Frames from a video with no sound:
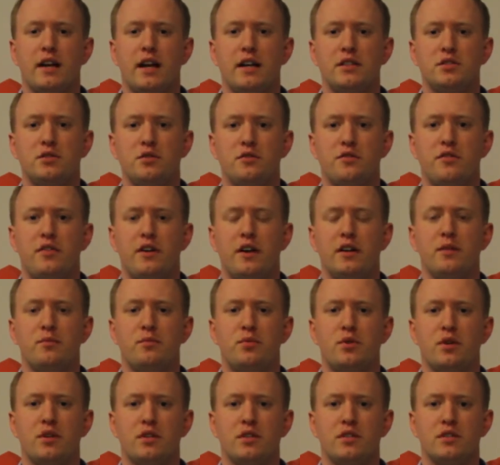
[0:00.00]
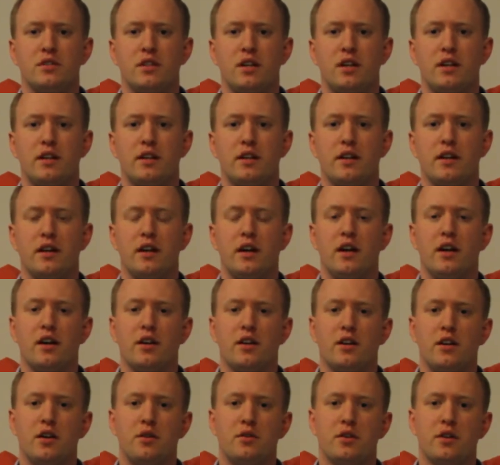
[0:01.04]
as you'd find in products like
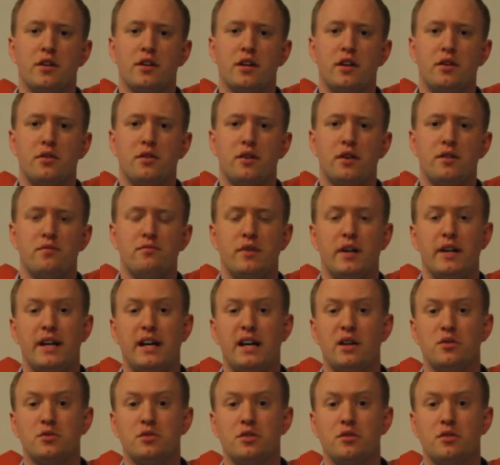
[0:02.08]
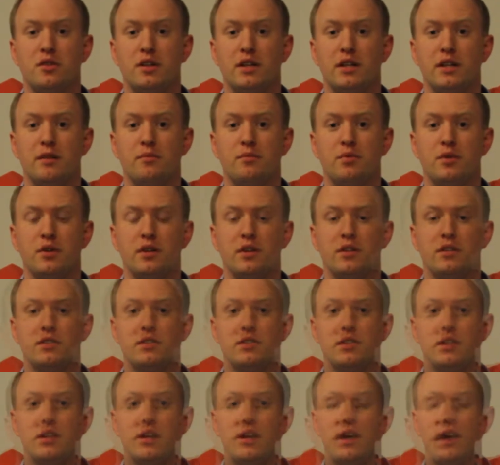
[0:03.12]
Coca-Cola and household cleaning
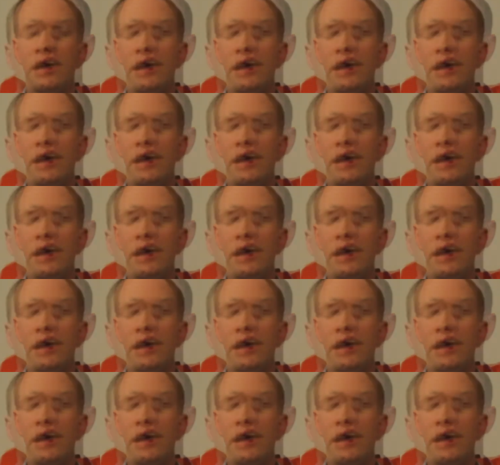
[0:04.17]
products.